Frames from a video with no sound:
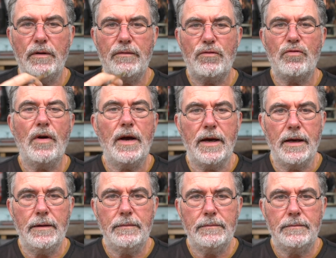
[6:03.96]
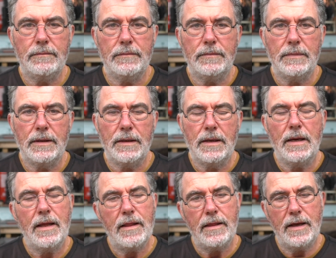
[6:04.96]
of grey,
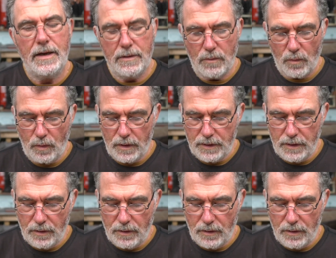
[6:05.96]
then what you're